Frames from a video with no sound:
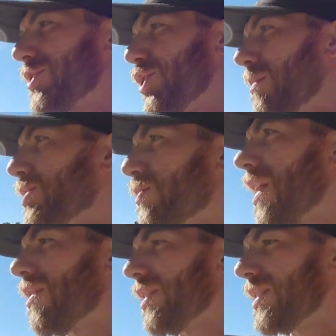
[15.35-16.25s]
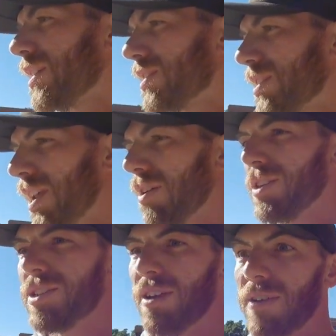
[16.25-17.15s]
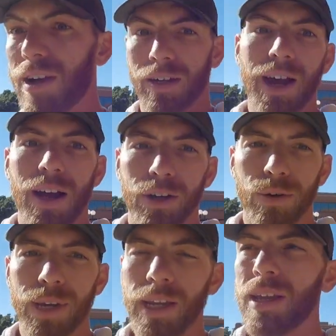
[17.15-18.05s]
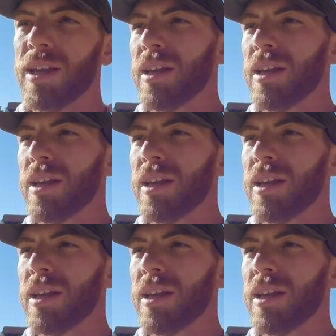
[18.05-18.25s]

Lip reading: jumps around and does scary stuff on concrete.